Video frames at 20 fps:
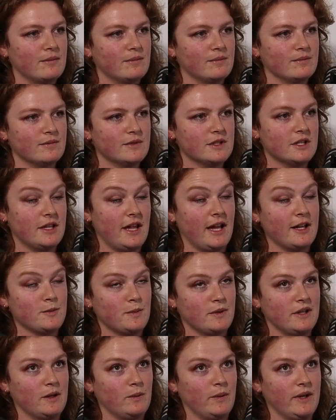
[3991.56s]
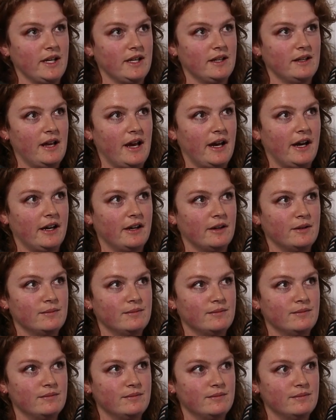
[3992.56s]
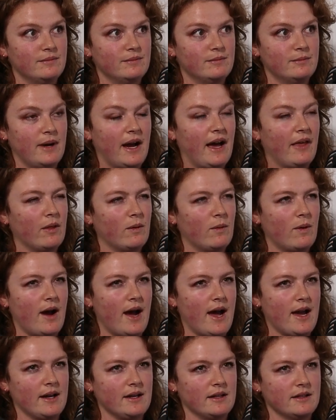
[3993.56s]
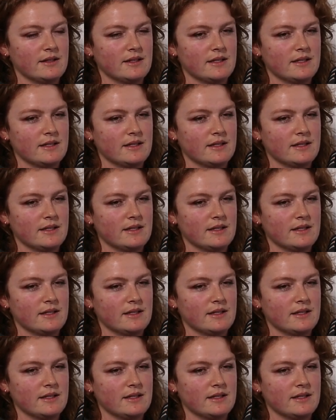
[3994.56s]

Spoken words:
So that's pretty weird. But otherwise...